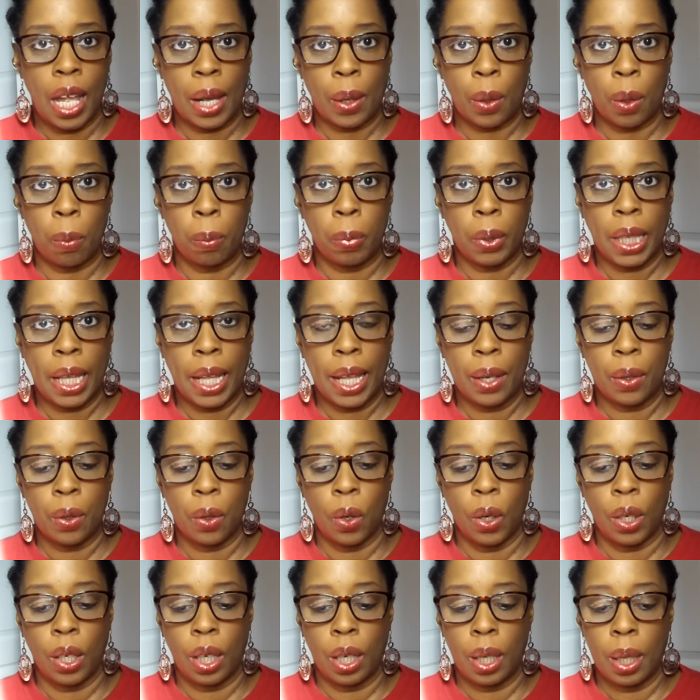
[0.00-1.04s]
I don't plan
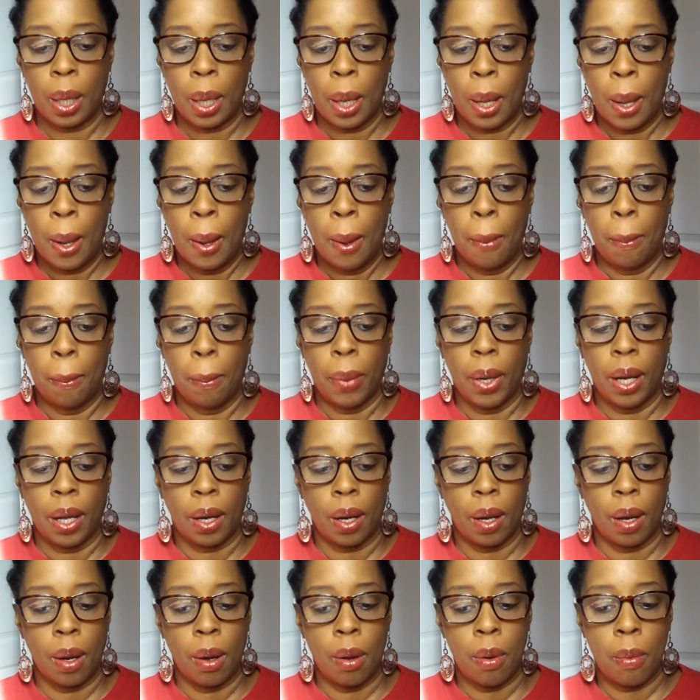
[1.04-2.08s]
on it. But
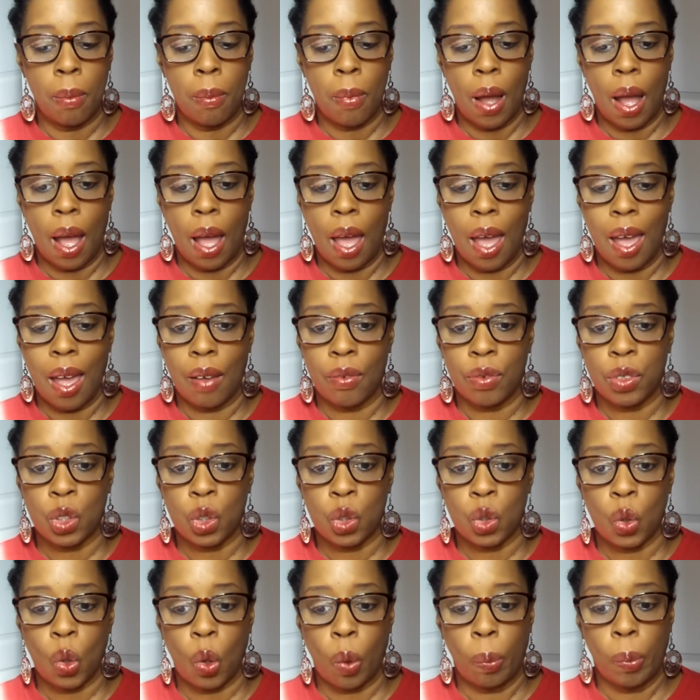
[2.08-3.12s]
um, I have
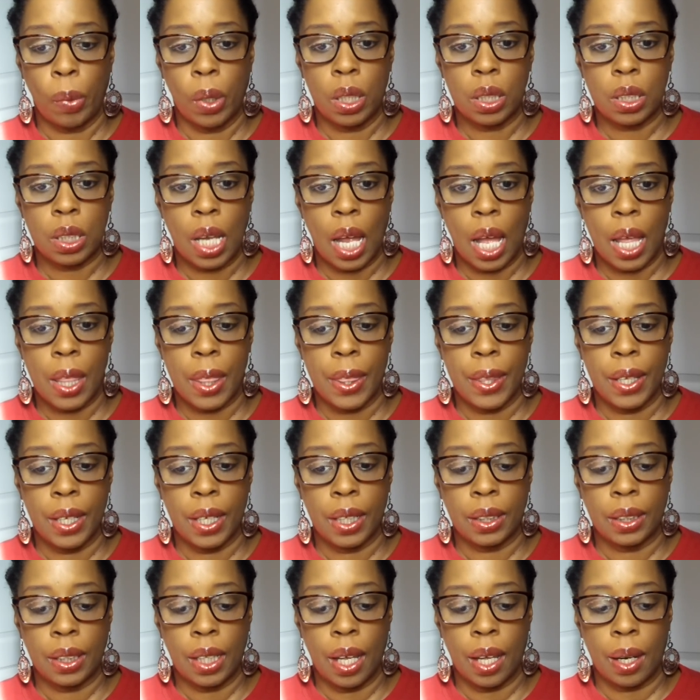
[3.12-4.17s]
so much. I
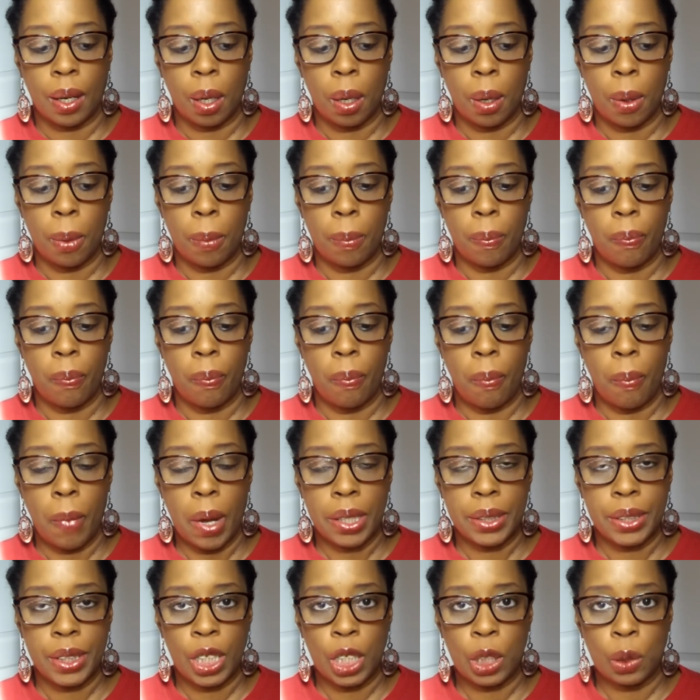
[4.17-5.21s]
think that um, my
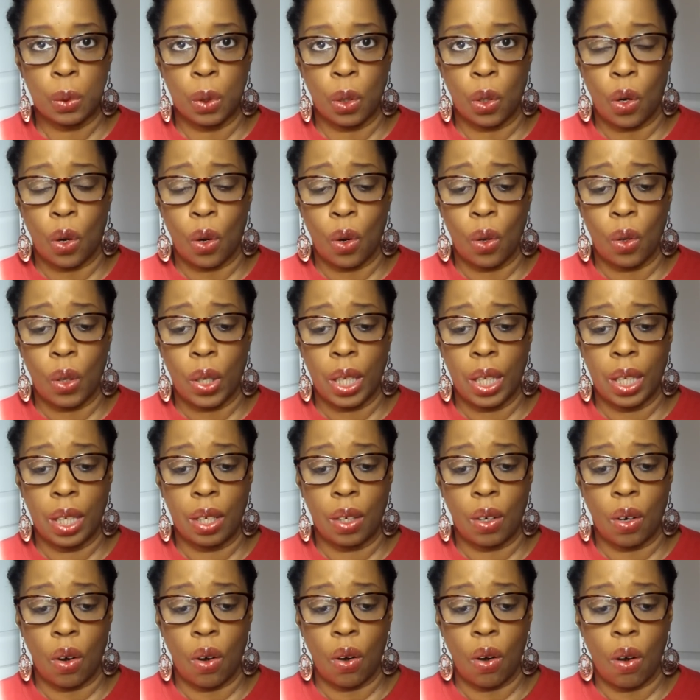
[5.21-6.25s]
days with Curl Kit
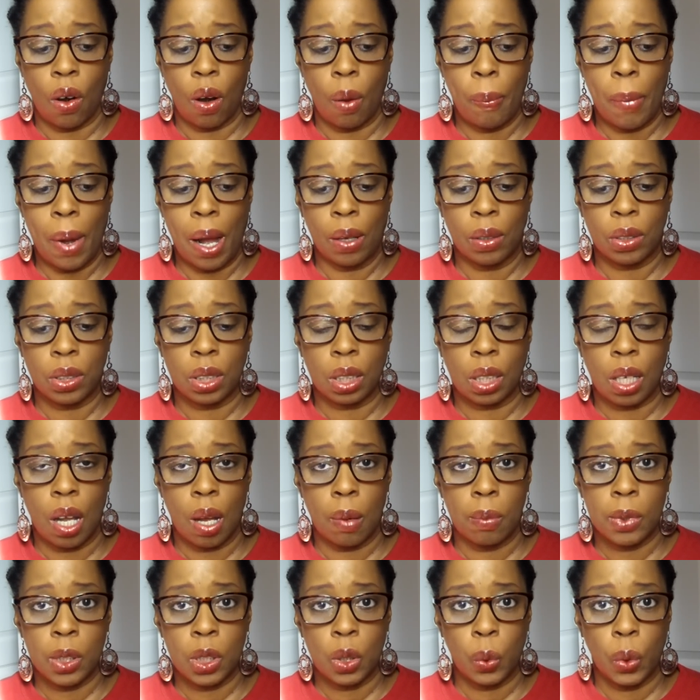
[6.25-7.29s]
are about to
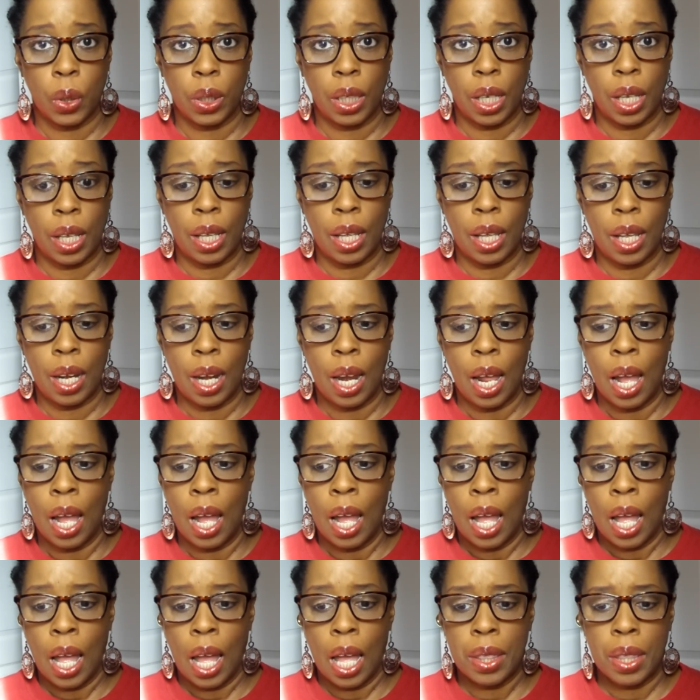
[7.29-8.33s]
come to an end.
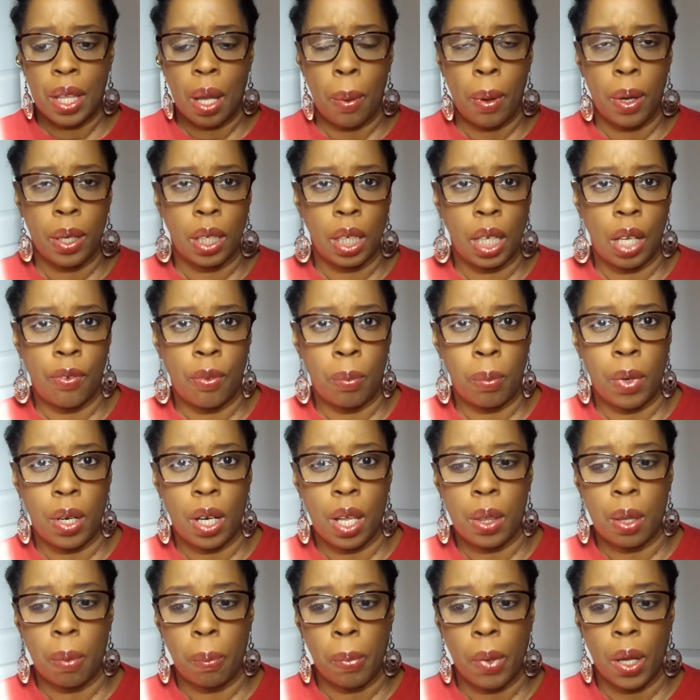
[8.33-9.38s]
I think I'm going to give them
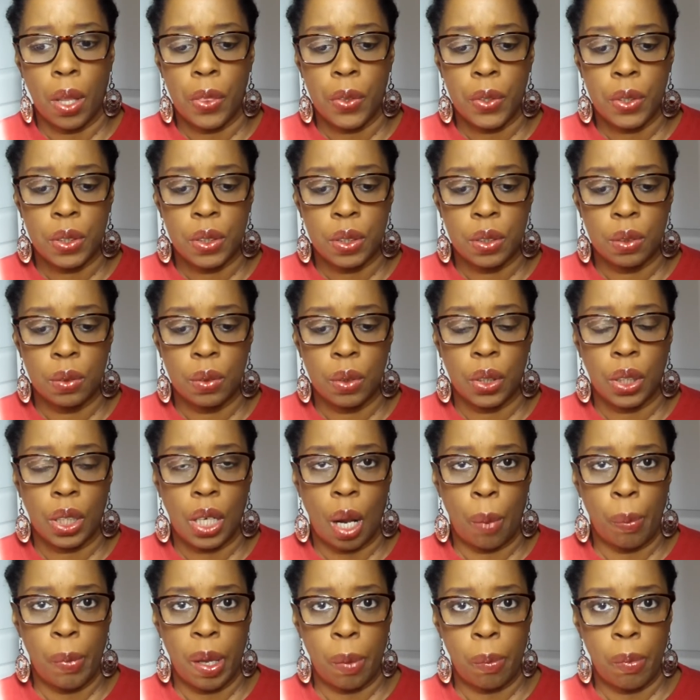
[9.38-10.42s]
another month or two, and then
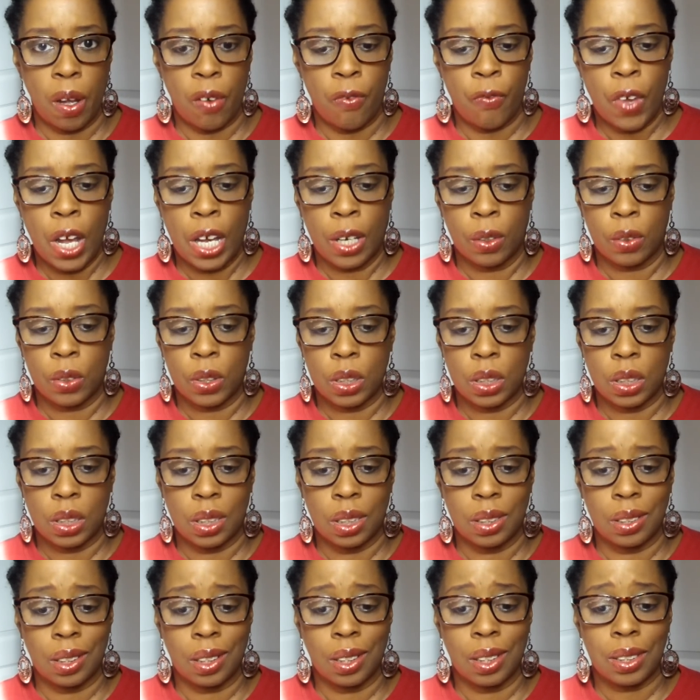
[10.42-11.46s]
I'll make my final
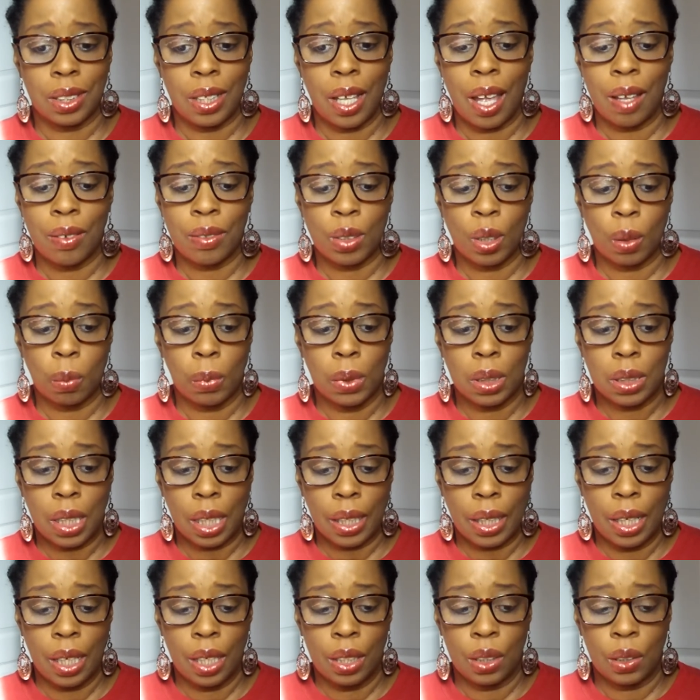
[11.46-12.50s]
decision because I have so much. I
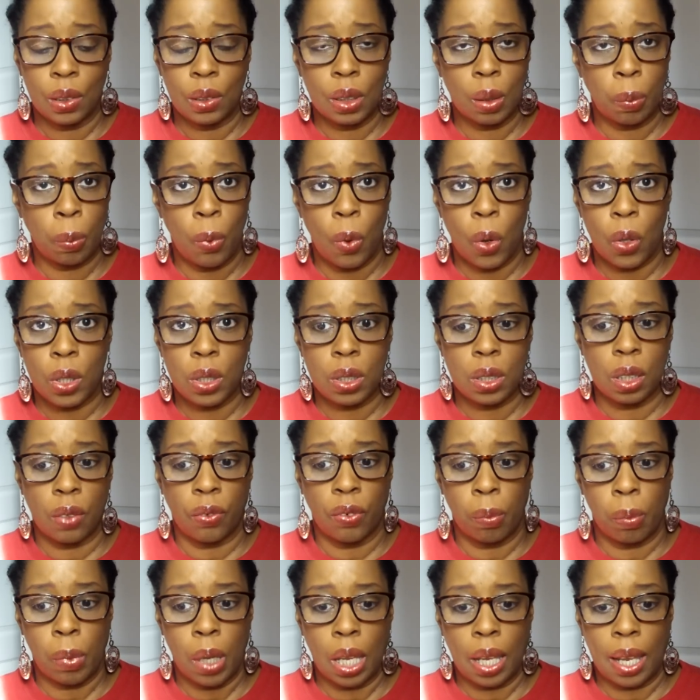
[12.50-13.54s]
can't use up all the stuff
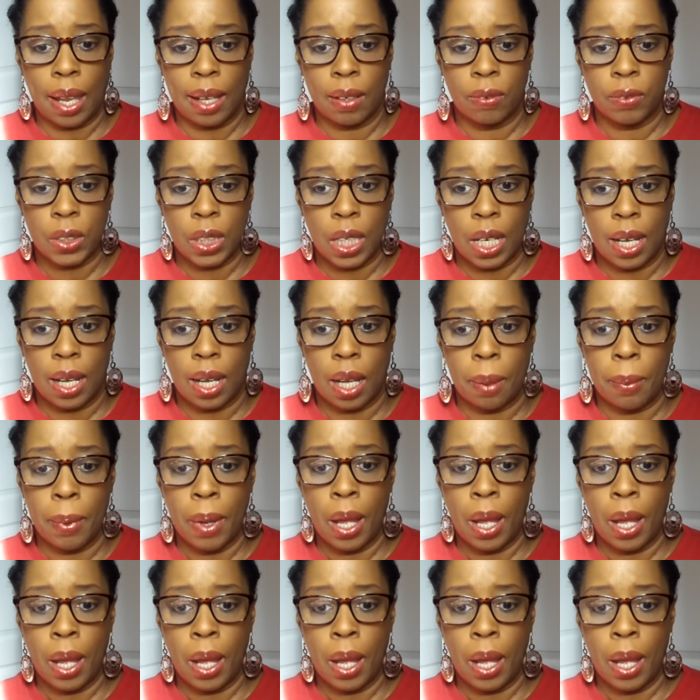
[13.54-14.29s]
in my lifetime.